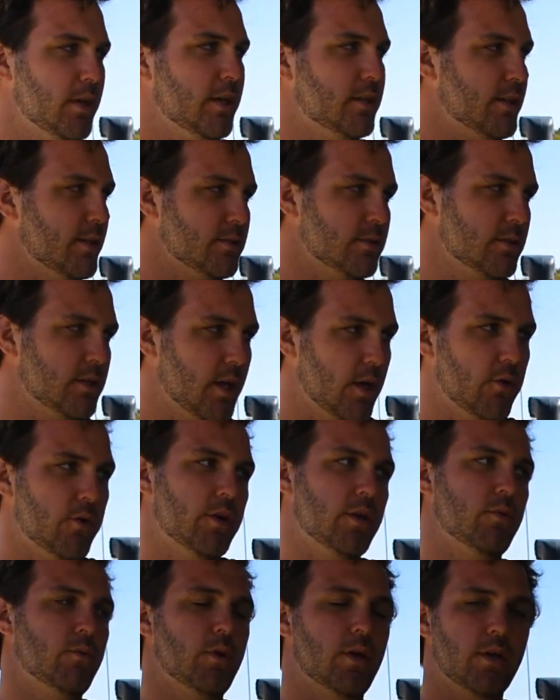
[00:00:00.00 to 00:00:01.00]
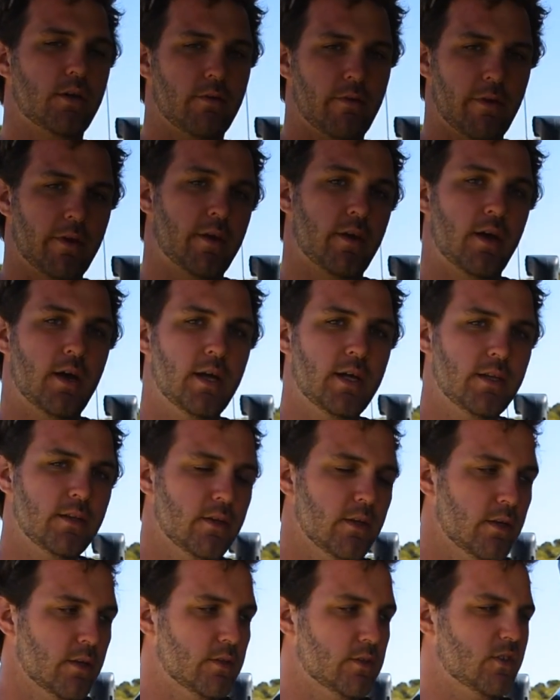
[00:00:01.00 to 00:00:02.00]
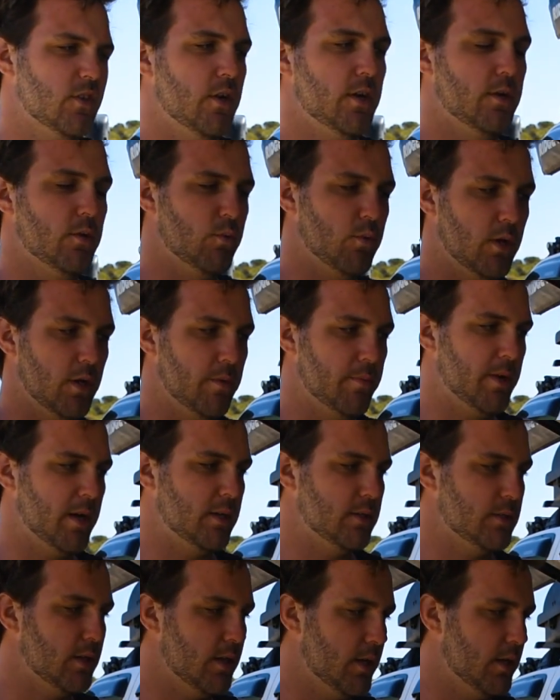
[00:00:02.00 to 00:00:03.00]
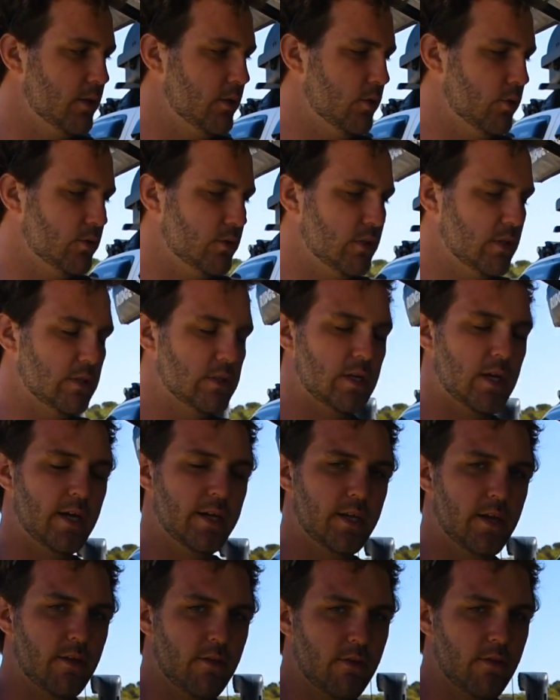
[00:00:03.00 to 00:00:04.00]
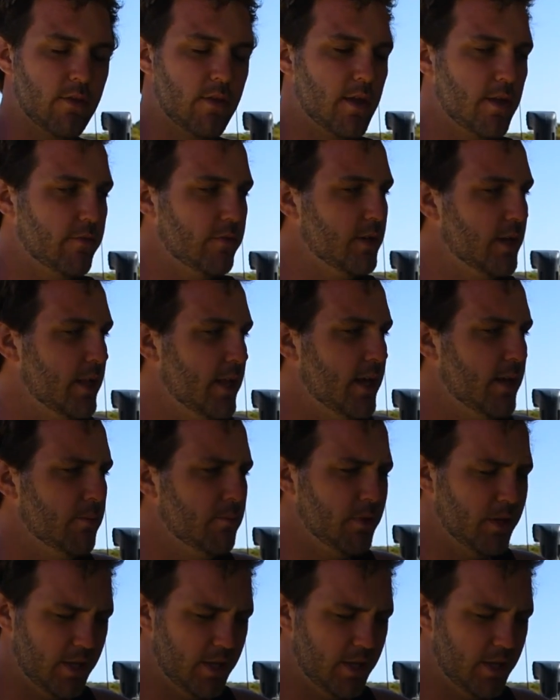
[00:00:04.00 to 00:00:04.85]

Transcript: It doesn't go anywhere because it can't, so I don't worry about using the tie downs and stuff like that.